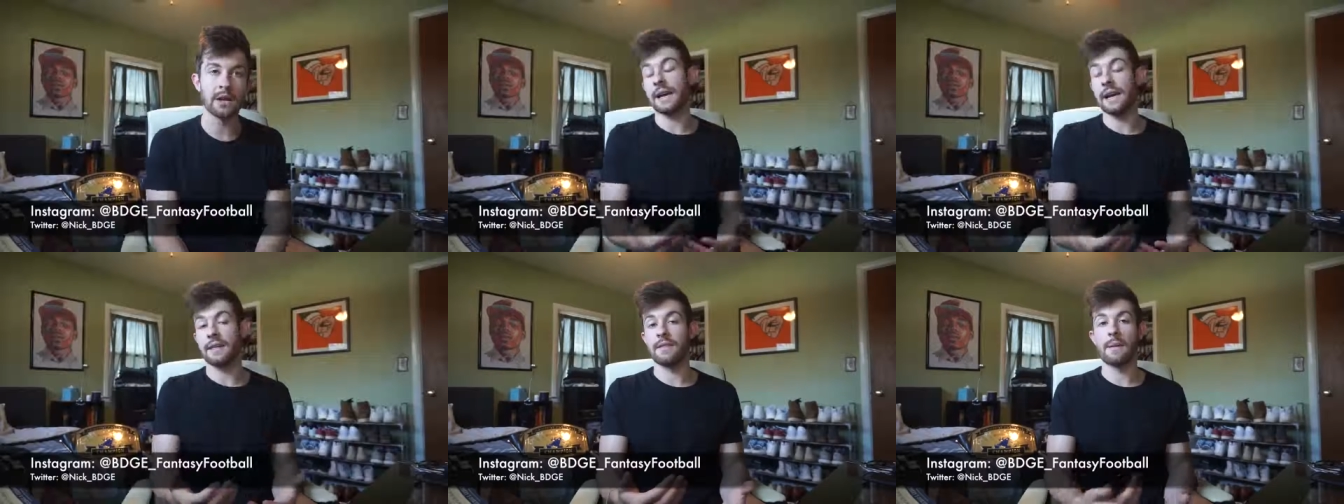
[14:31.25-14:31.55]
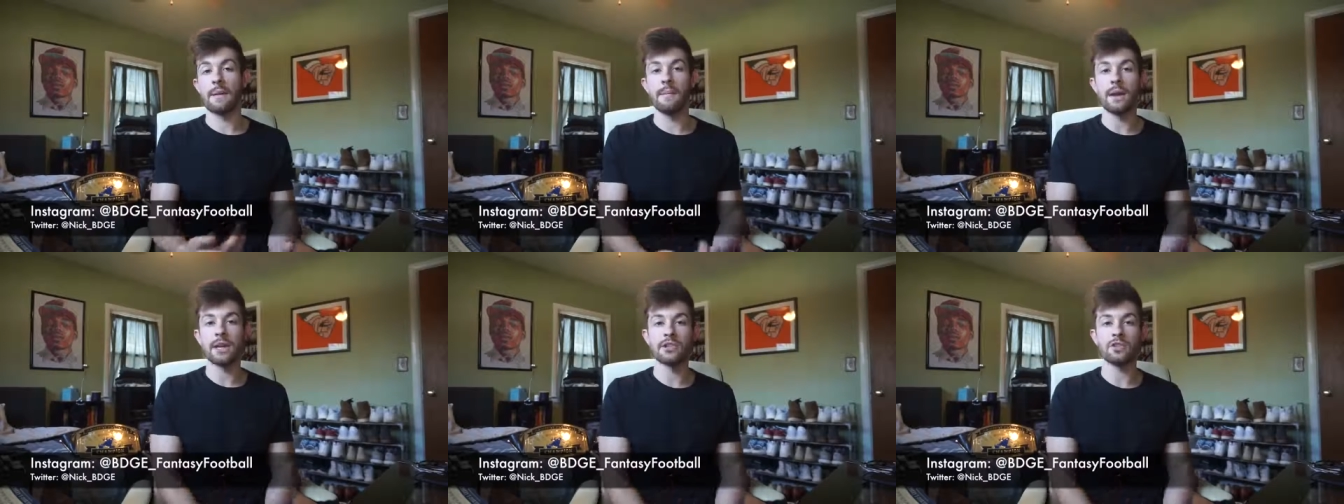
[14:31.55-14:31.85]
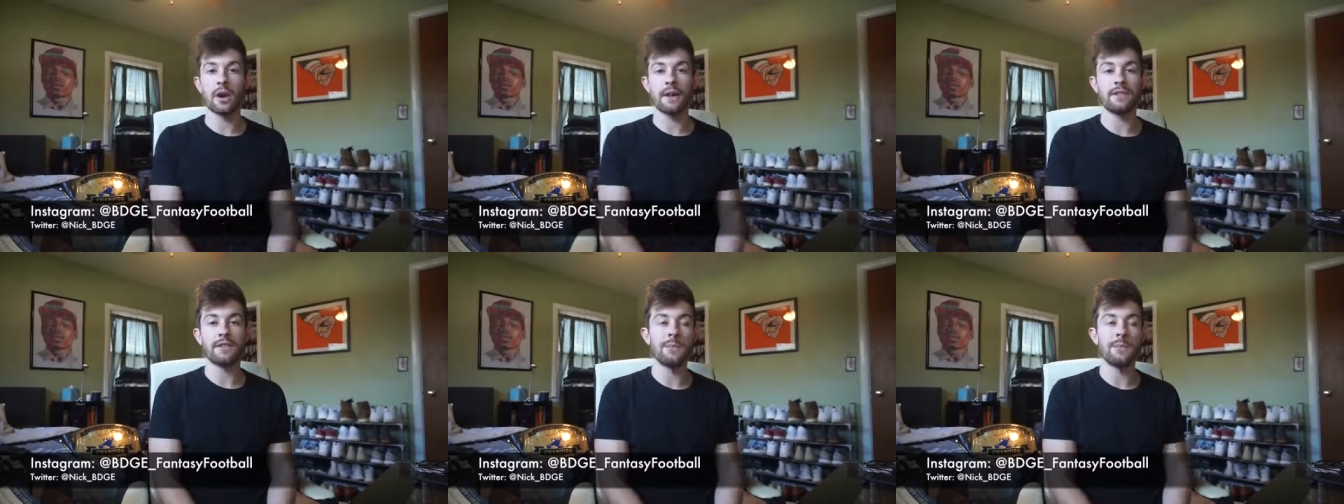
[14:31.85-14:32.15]
again, that makes
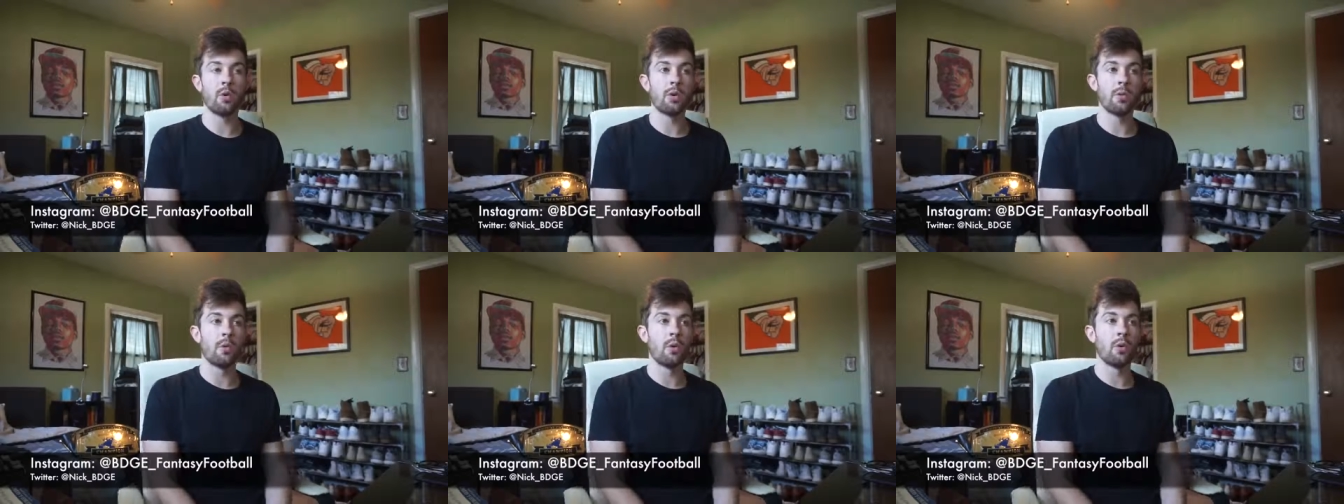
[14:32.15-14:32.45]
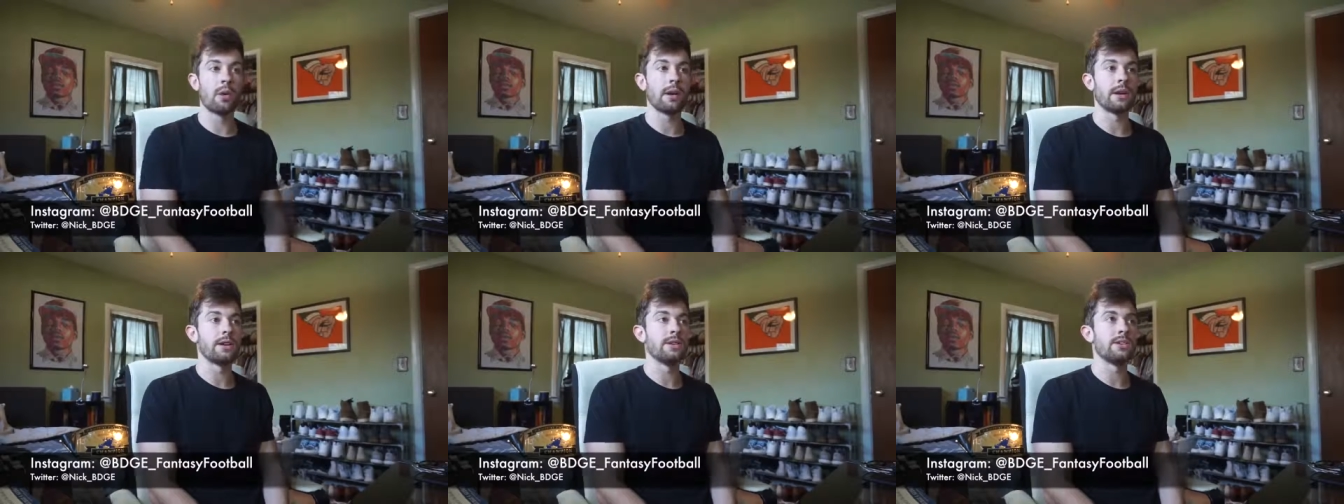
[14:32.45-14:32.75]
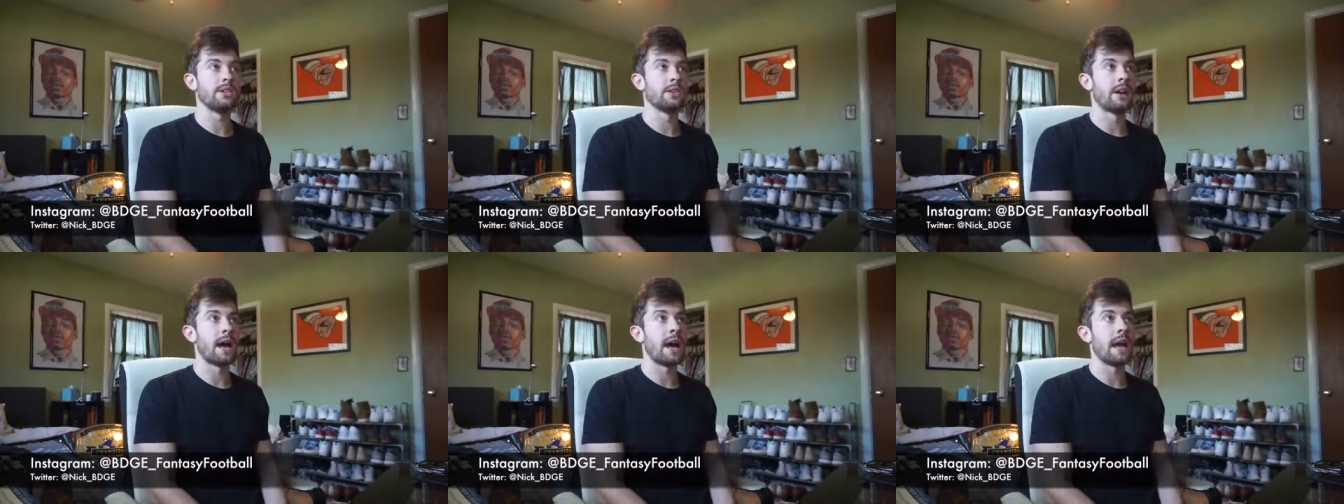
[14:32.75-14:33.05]
draft day more boring
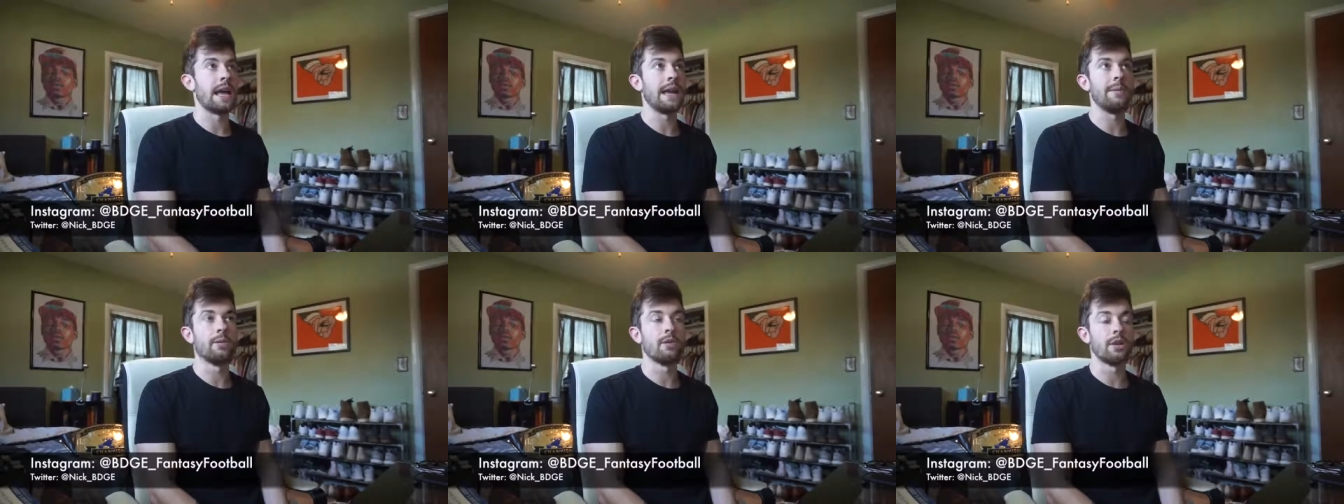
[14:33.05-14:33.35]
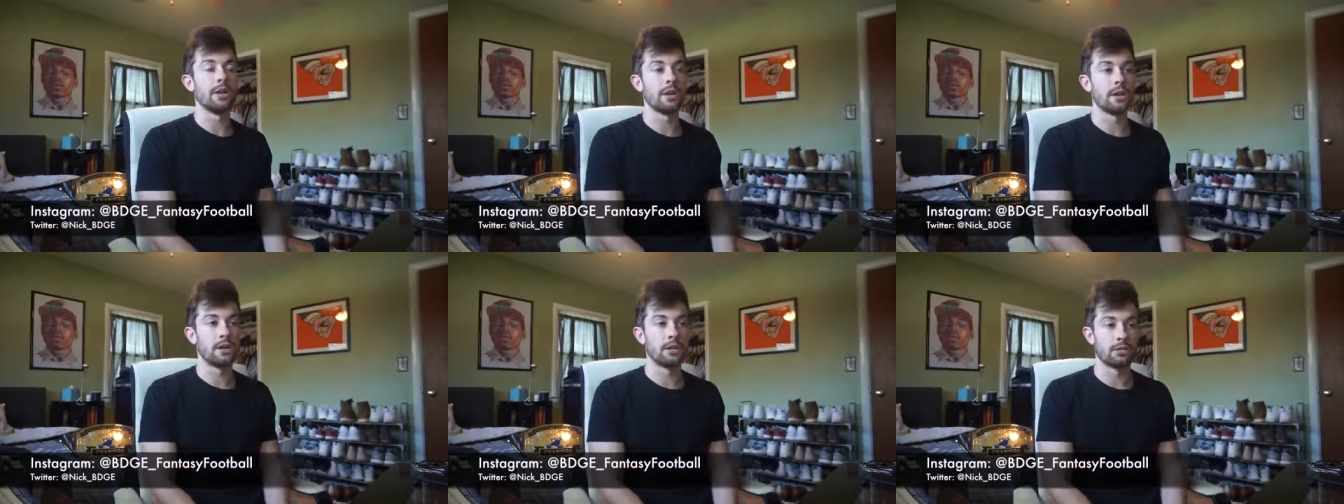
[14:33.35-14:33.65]
because you're not able to